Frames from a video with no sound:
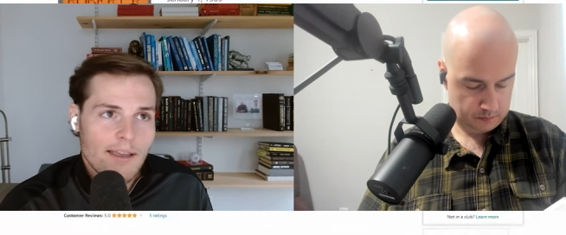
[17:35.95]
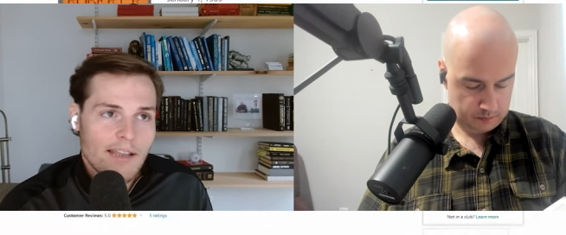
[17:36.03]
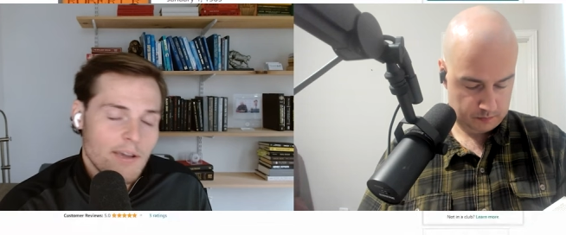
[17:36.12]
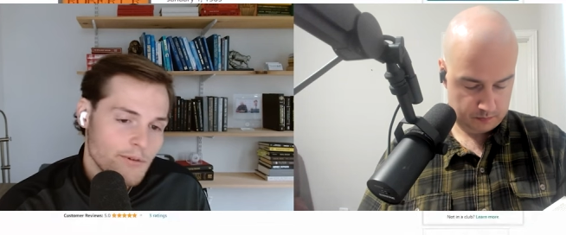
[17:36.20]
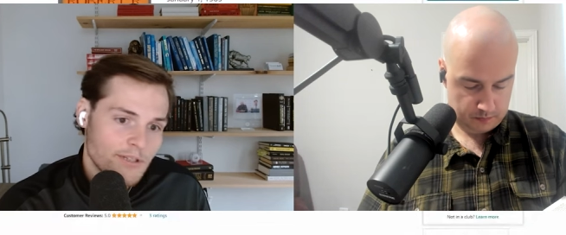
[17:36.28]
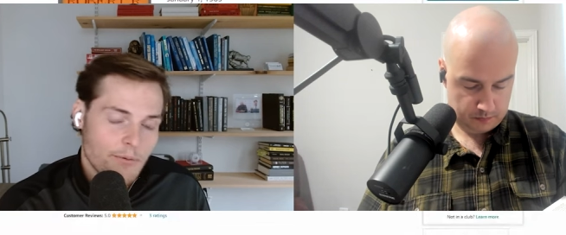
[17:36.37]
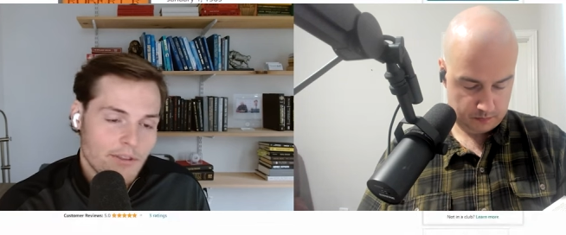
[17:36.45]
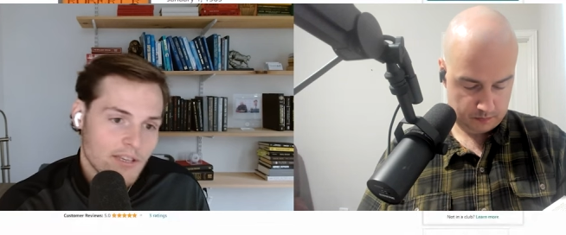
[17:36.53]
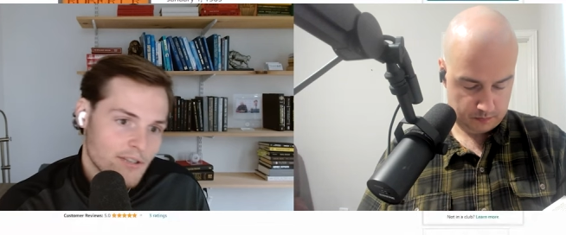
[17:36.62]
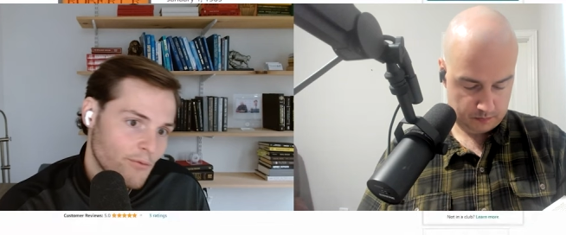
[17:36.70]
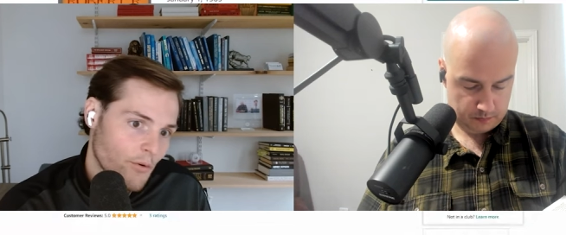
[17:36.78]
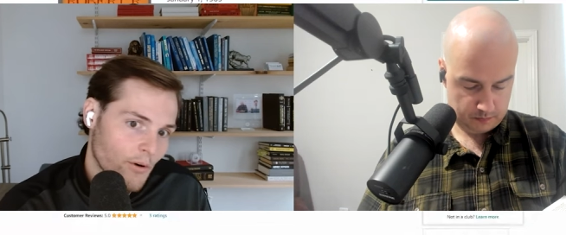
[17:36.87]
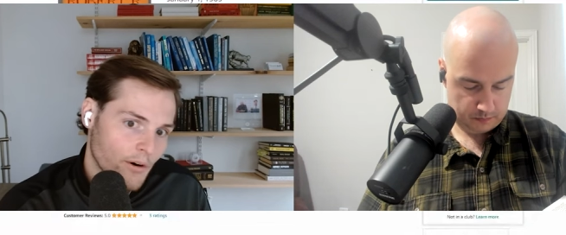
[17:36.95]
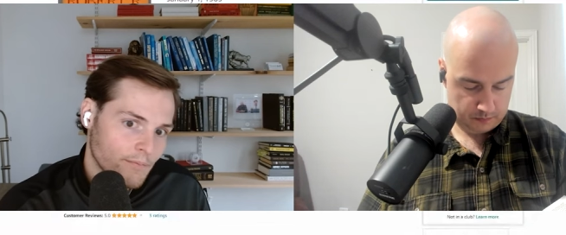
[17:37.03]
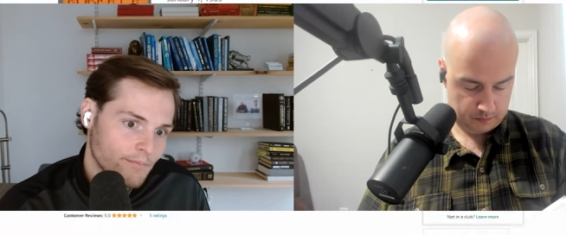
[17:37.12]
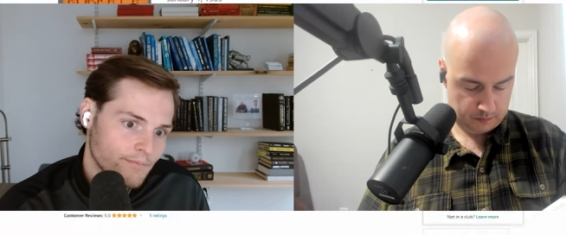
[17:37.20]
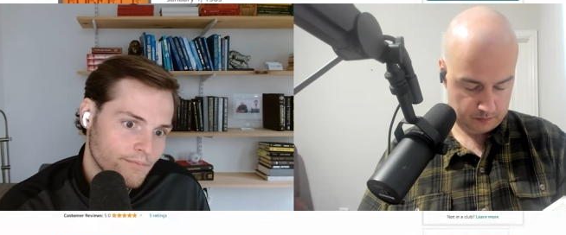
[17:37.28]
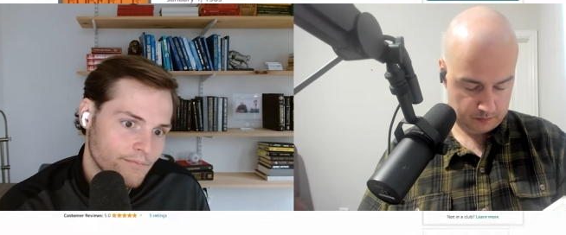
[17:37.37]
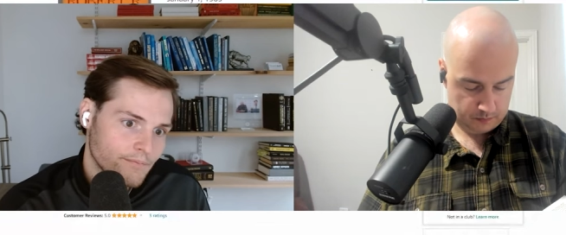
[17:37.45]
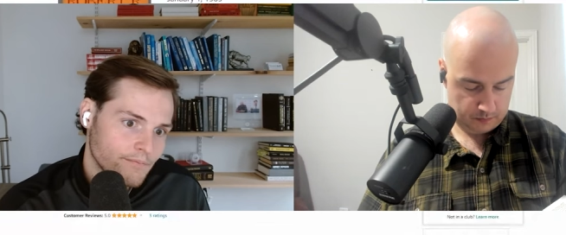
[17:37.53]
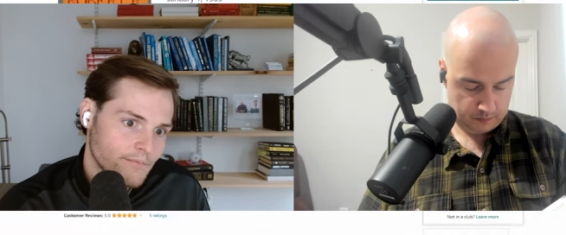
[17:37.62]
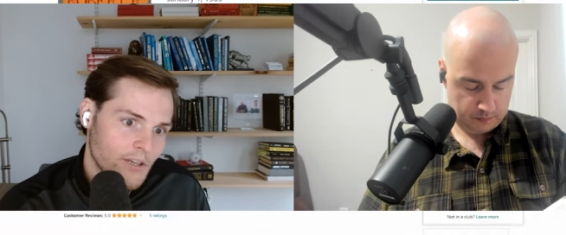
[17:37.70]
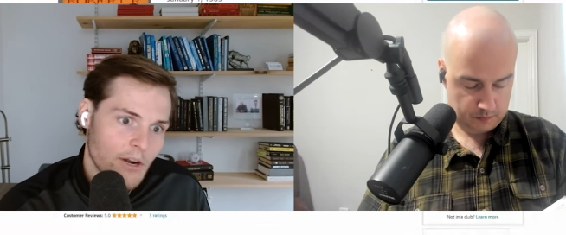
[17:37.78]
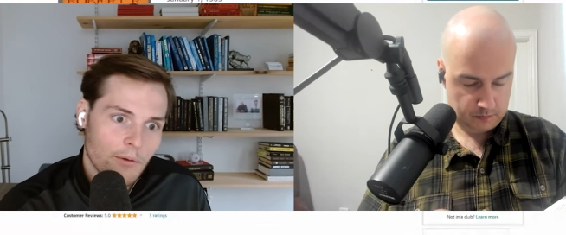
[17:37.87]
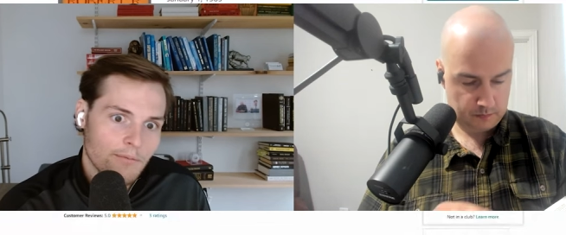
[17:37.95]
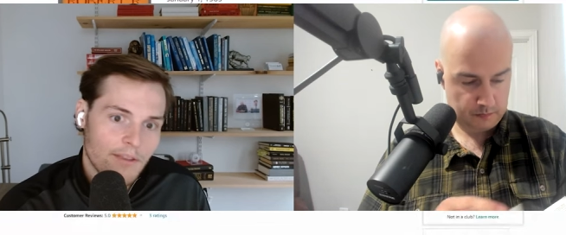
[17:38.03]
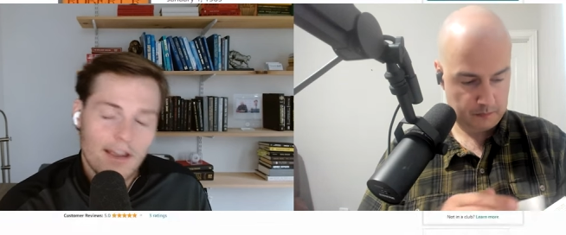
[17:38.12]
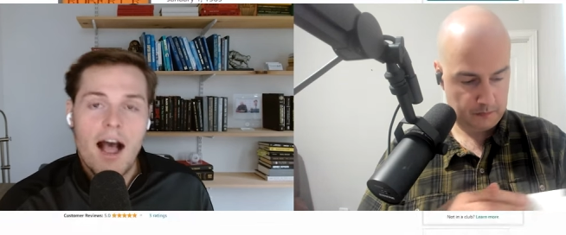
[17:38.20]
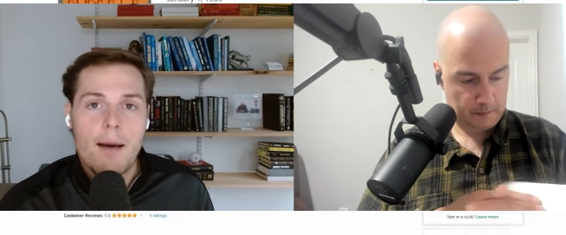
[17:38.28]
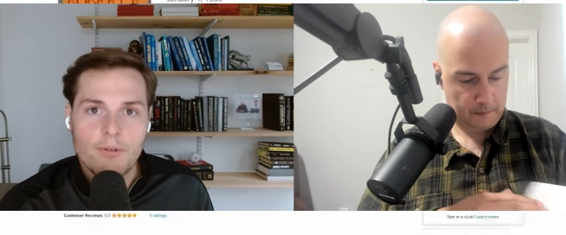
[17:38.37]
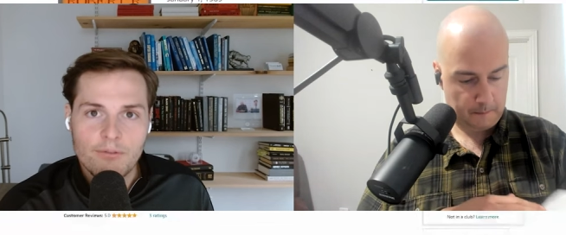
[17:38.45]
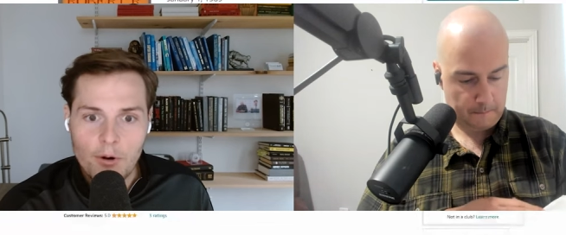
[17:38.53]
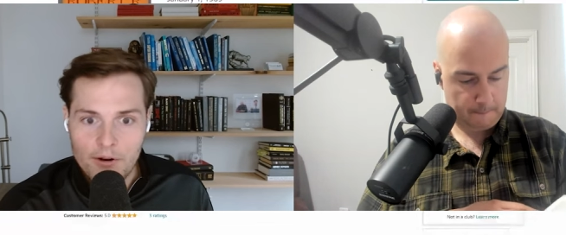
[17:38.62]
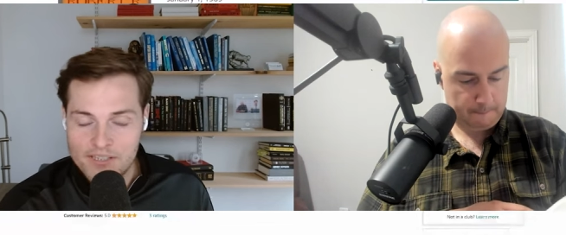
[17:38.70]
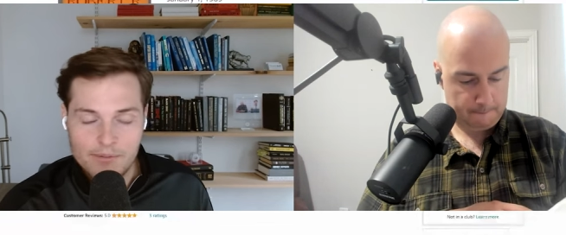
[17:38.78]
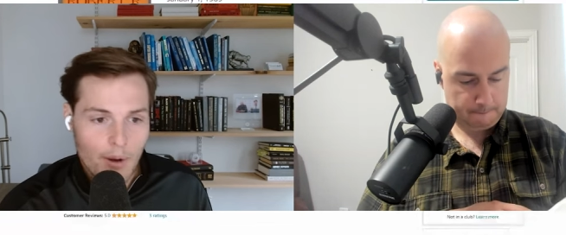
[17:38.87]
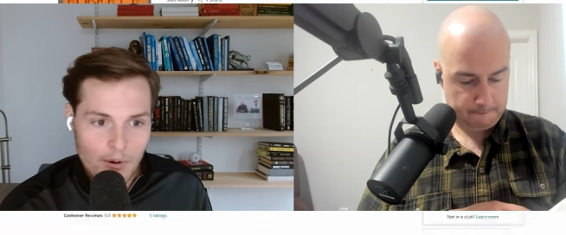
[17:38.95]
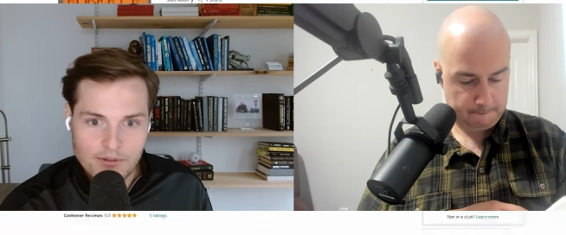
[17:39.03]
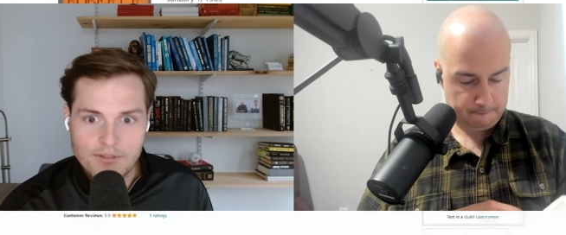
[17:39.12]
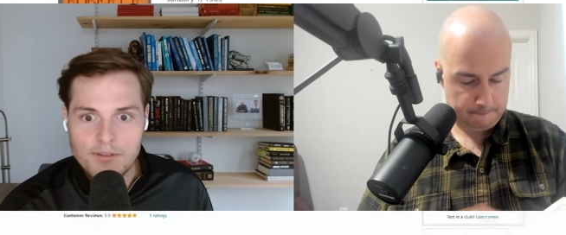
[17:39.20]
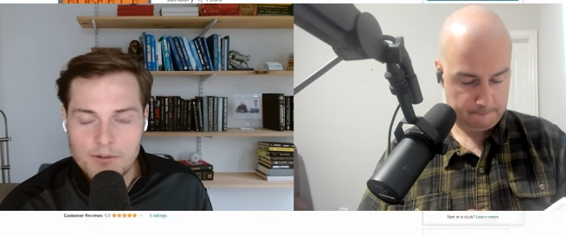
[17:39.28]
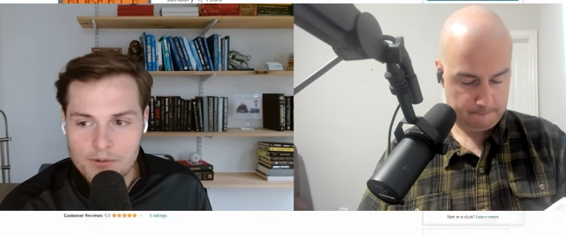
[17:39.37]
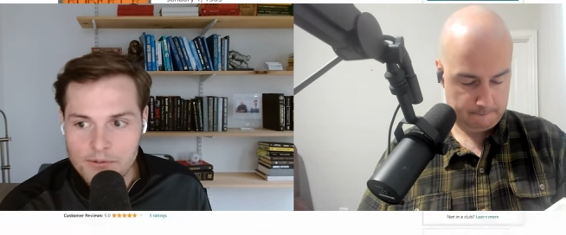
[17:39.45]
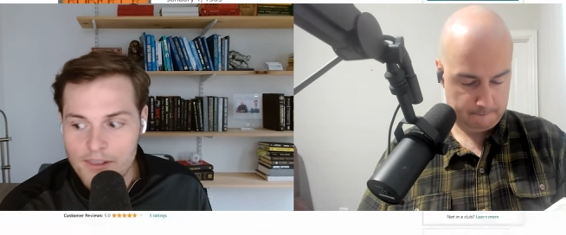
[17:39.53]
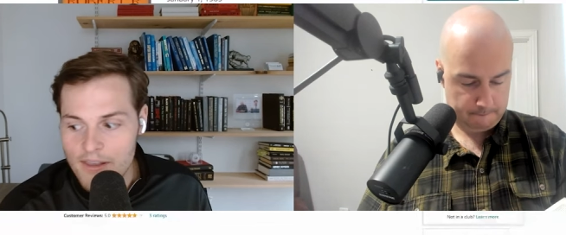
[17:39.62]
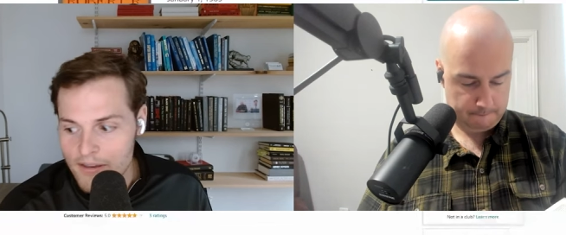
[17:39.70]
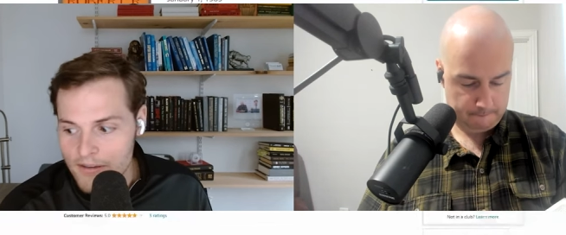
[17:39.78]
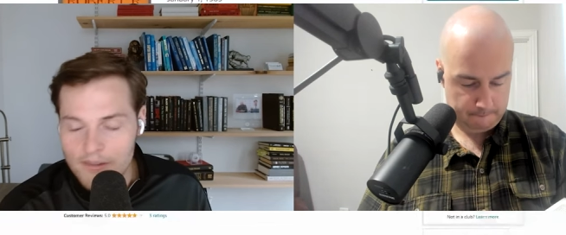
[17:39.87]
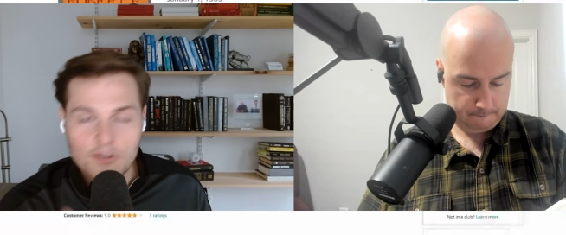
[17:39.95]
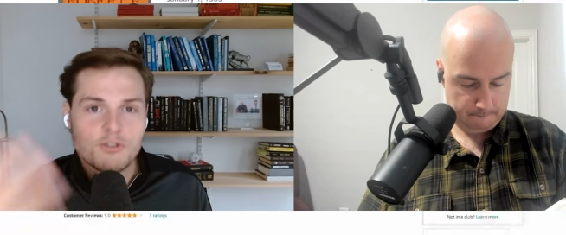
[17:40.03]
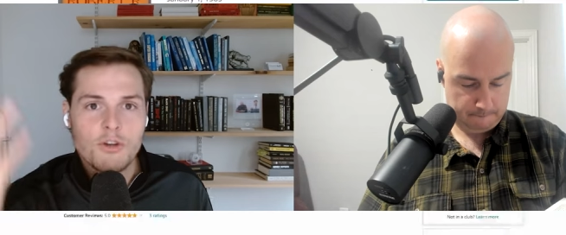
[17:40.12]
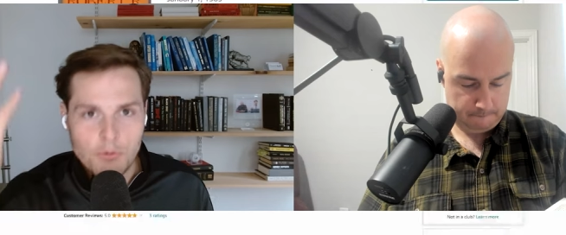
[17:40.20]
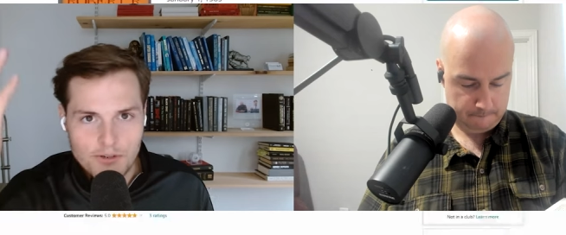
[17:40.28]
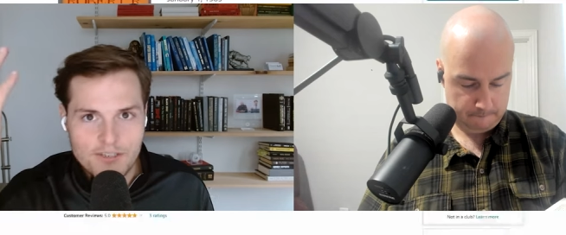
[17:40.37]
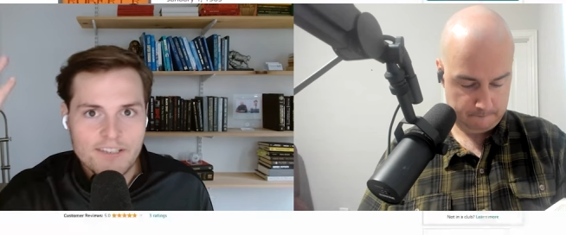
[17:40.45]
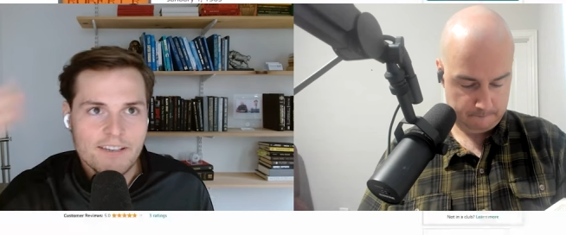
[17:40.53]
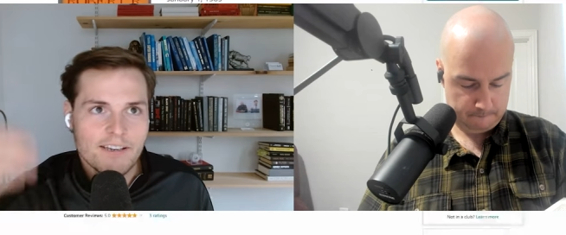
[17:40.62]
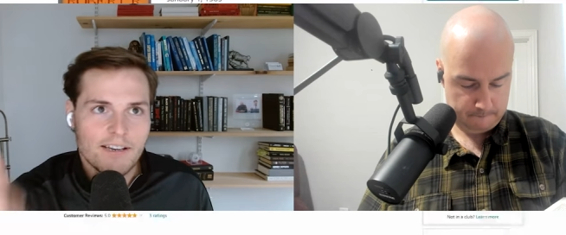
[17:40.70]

Speaker 1: That he was doing this for you know the common folk as opposed to the the suits